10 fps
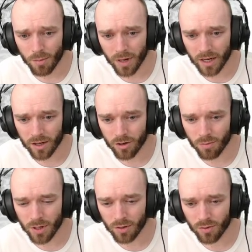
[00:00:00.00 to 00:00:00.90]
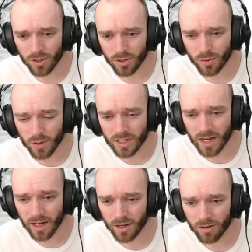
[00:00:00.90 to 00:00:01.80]
but cannot be ordered to
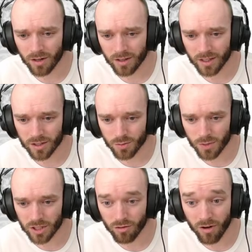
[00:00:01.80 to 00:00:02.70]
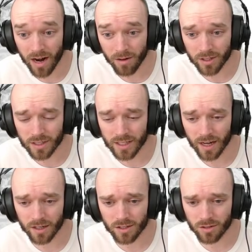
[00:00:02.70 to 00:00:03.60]
attack, I think this means grounded
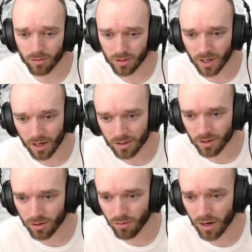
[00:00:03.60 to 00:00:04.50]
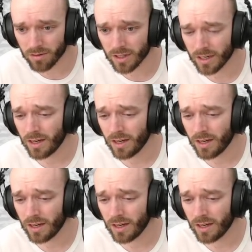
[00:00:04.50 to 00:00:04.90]
targets, so targets on the ground.